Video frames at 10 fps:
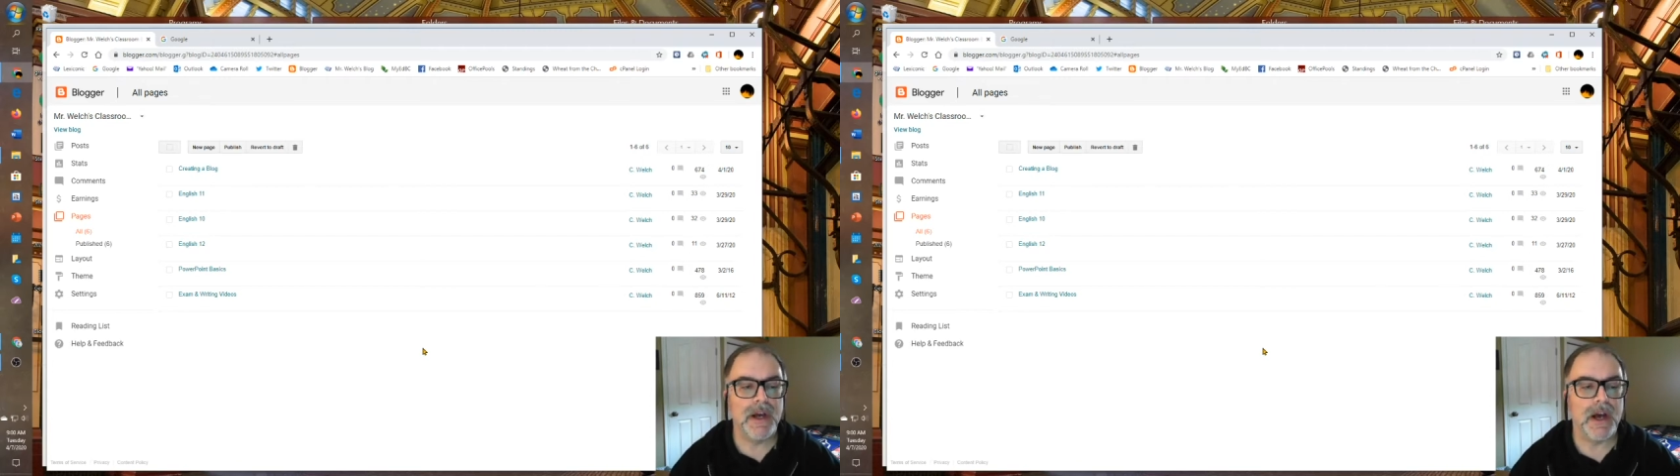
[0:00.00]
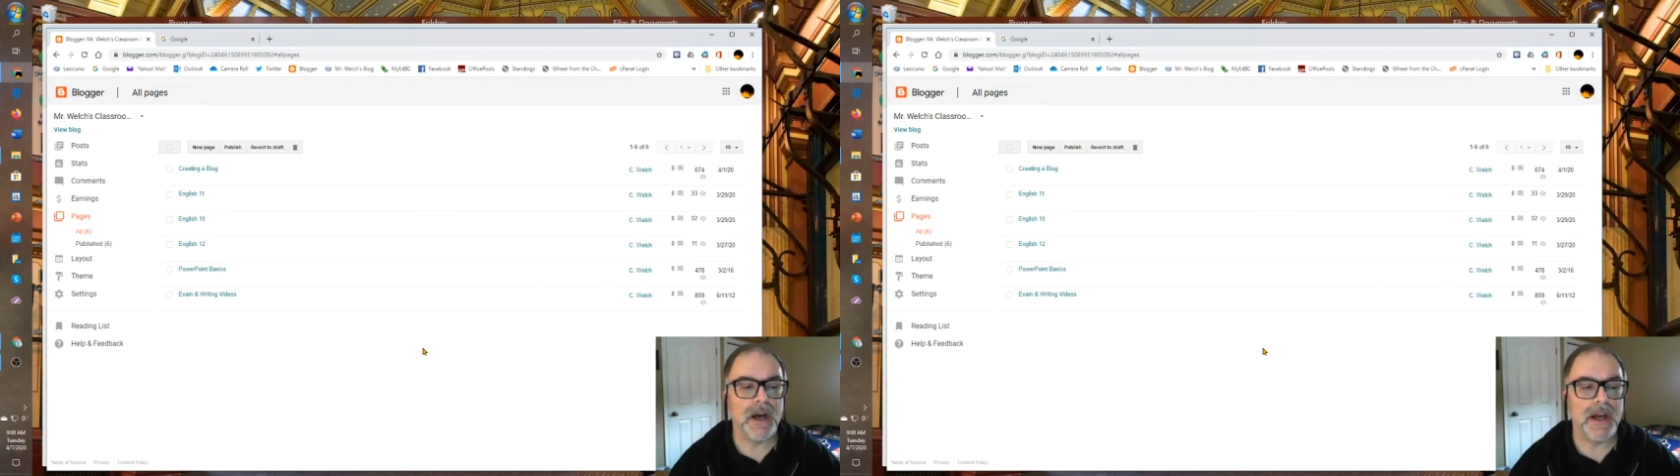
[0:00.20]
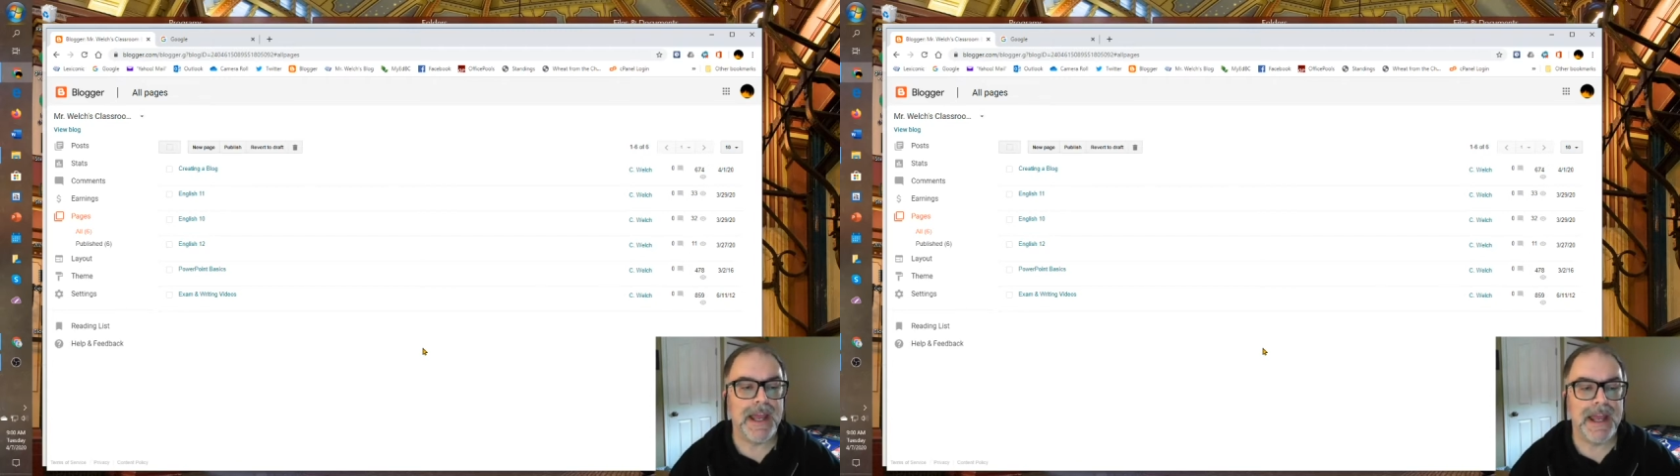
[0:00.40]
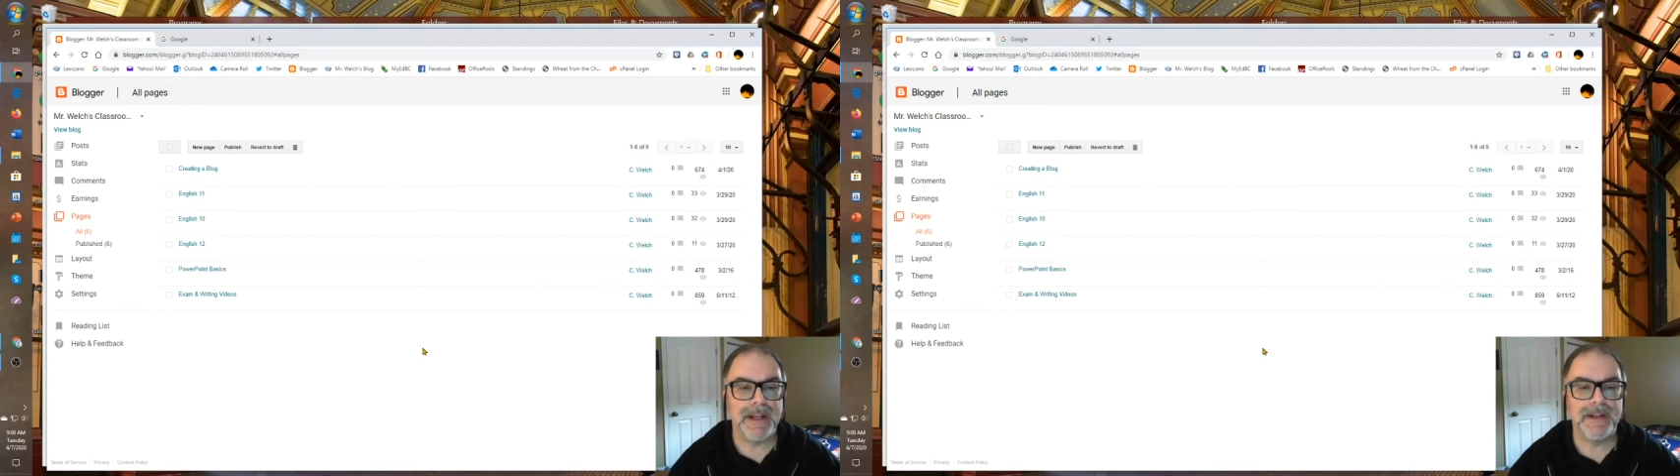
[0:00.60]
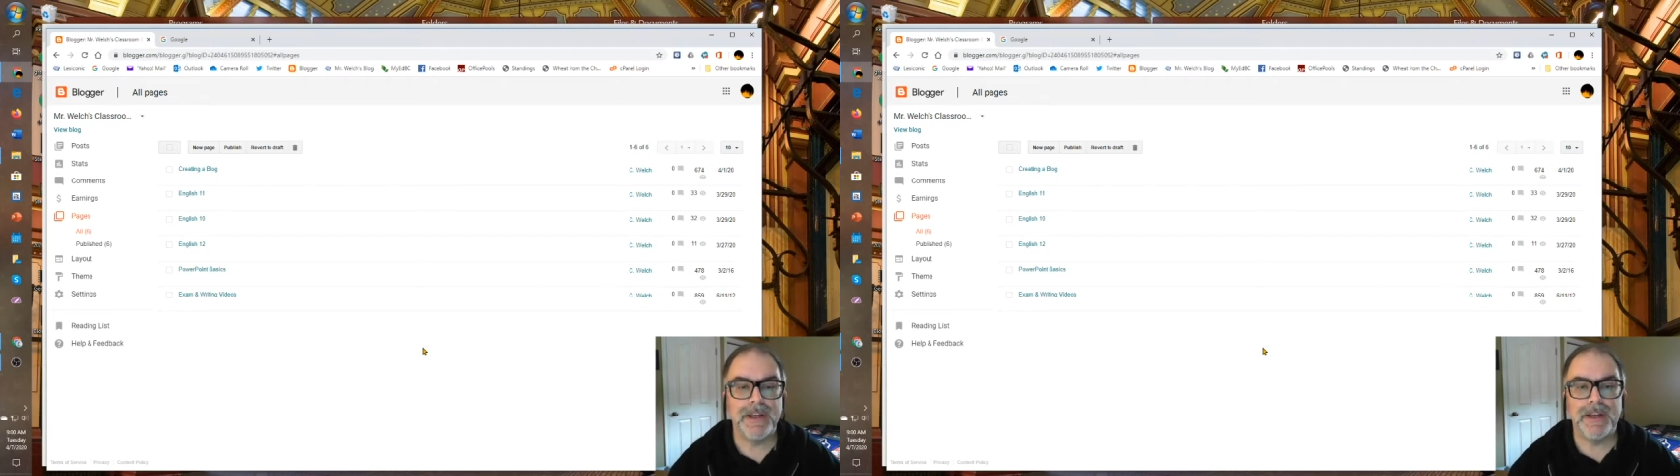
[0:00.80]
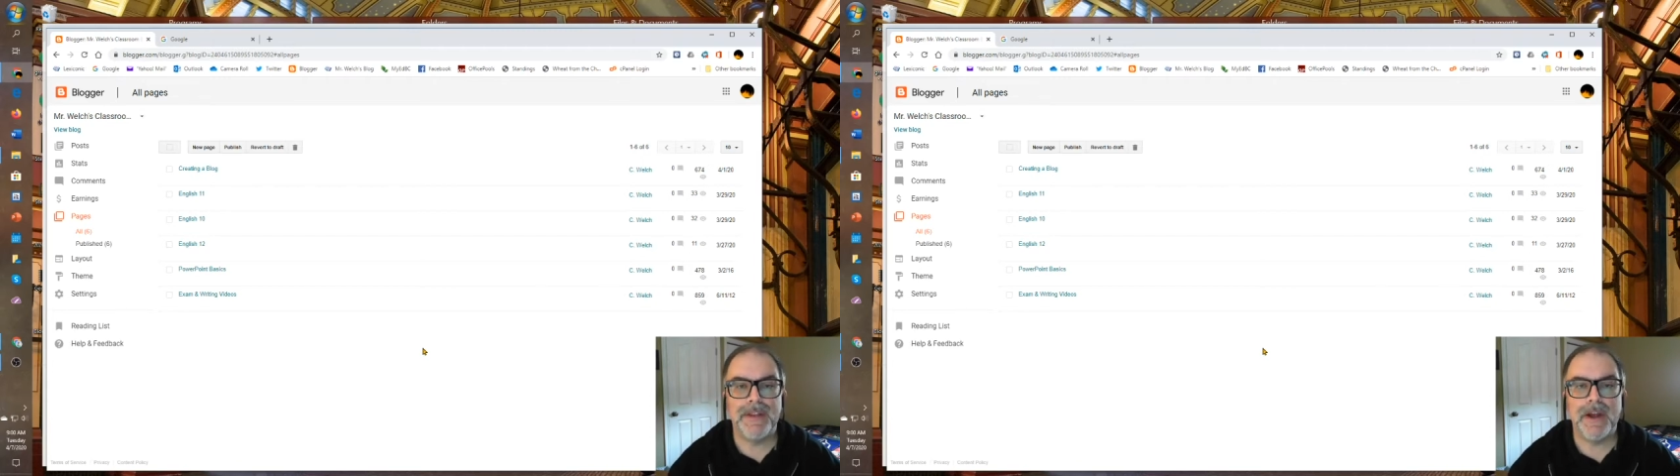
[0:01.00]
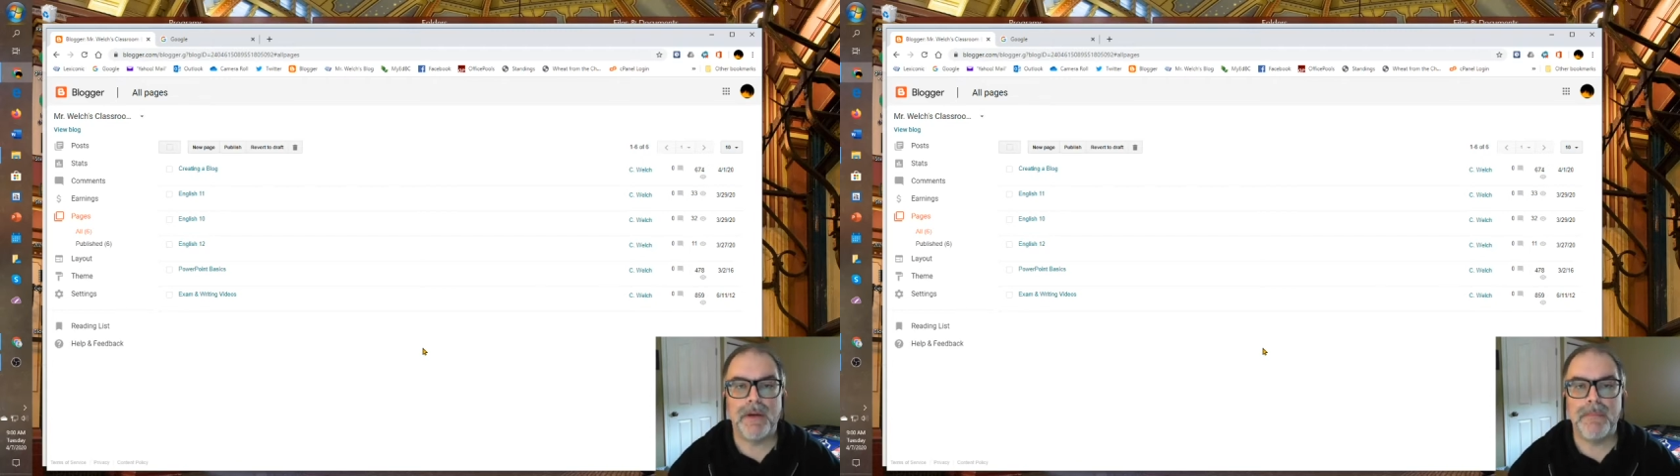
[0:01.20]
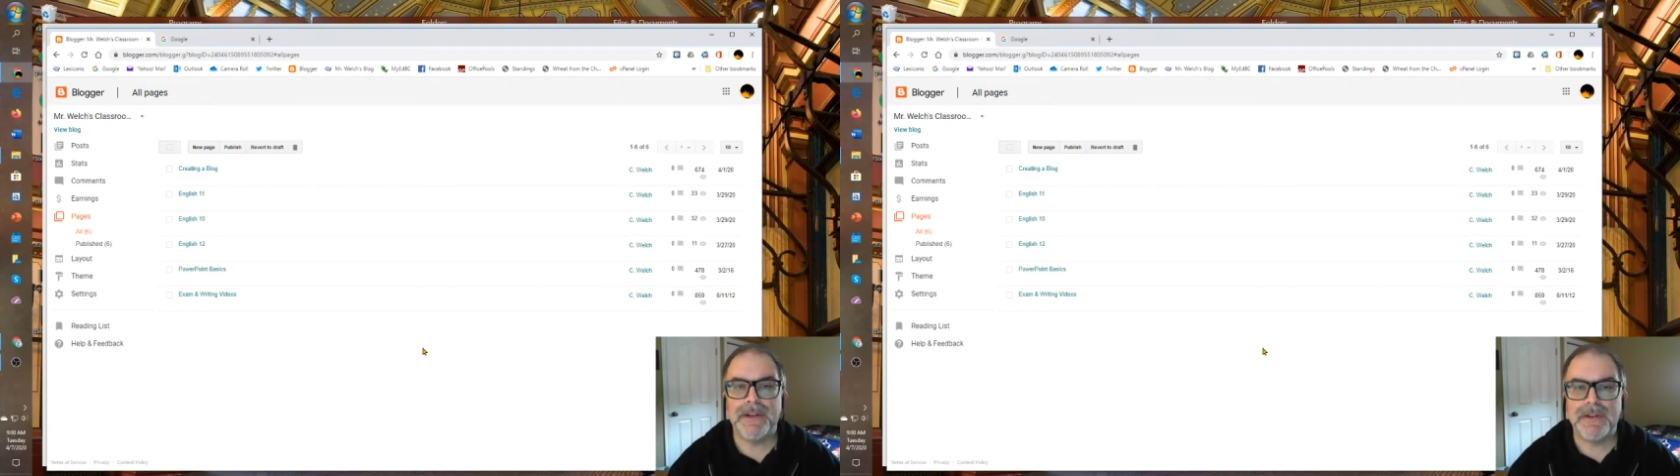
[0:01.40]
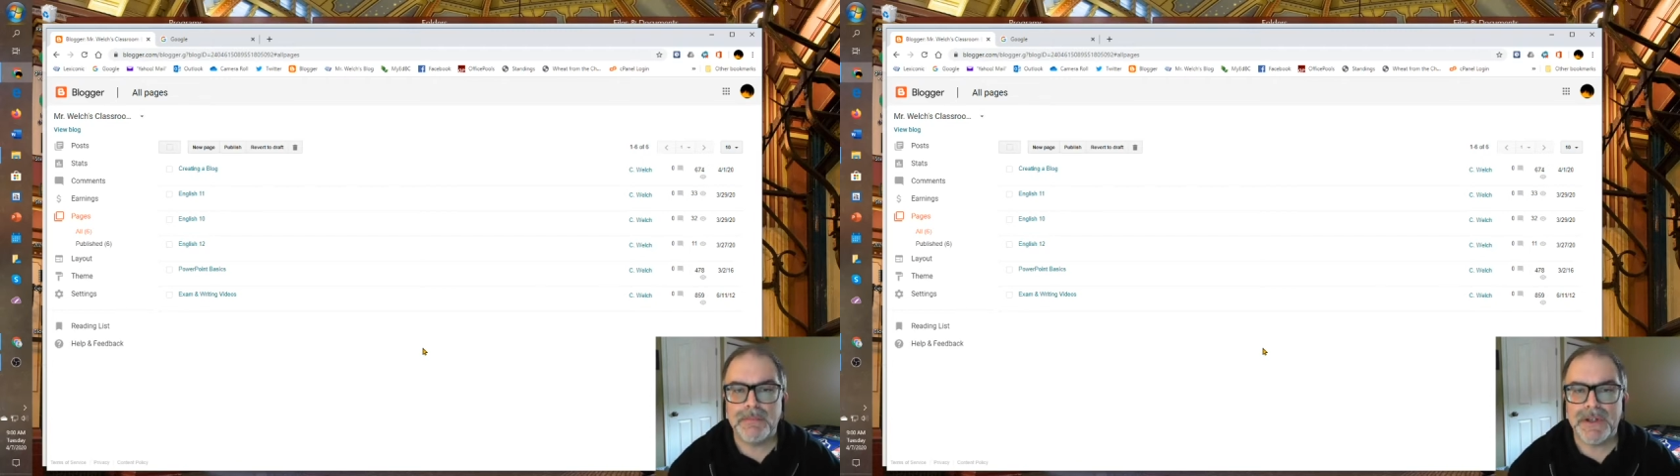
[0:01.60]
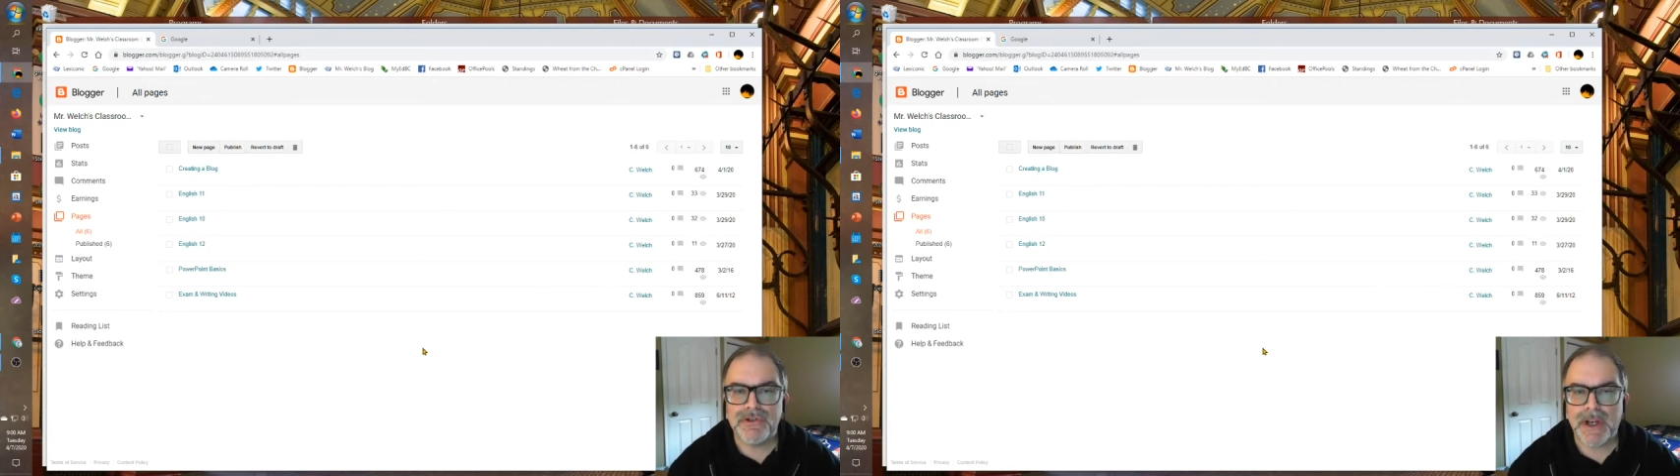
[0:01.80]
and they are meant to
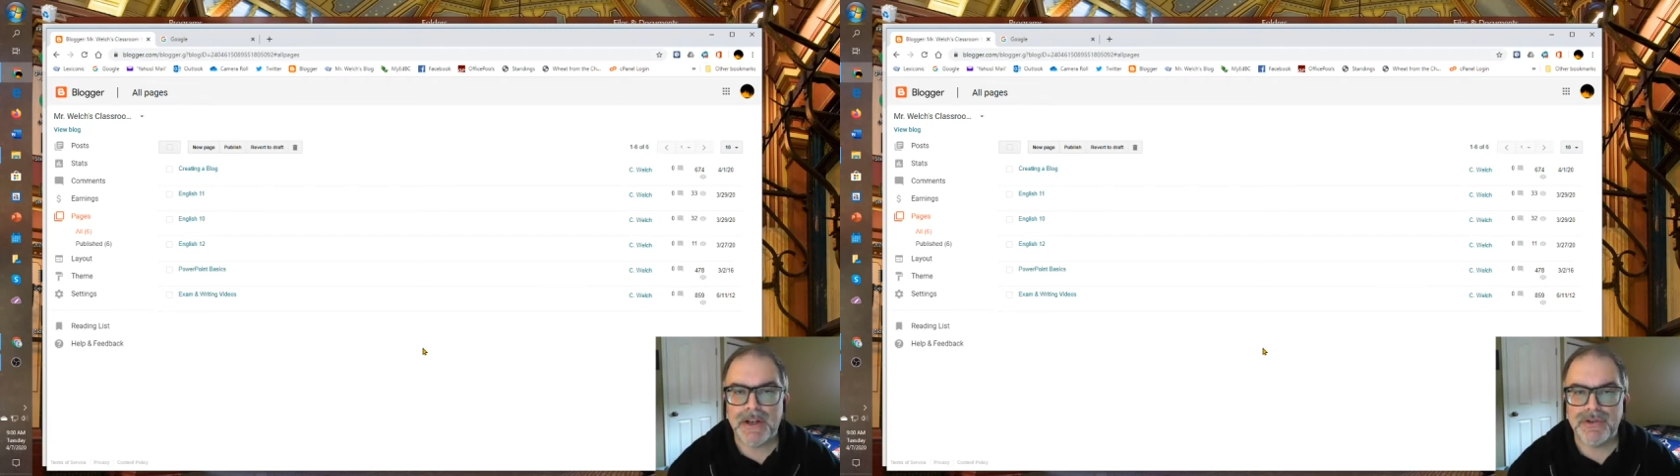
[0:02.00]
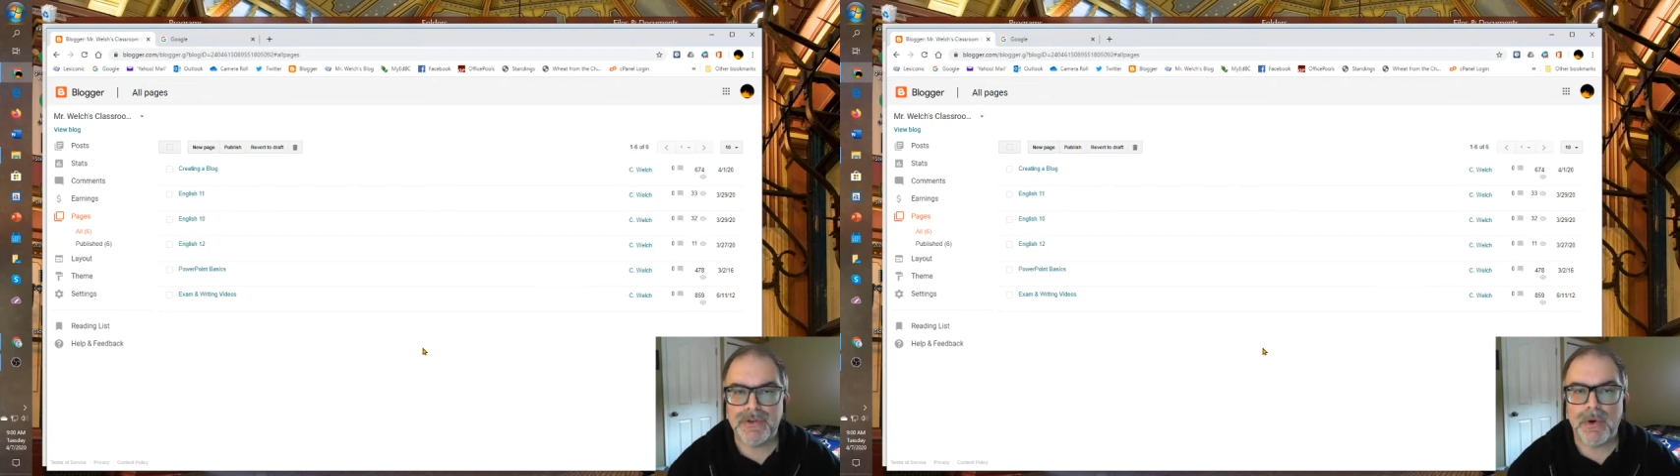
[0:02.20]
be changed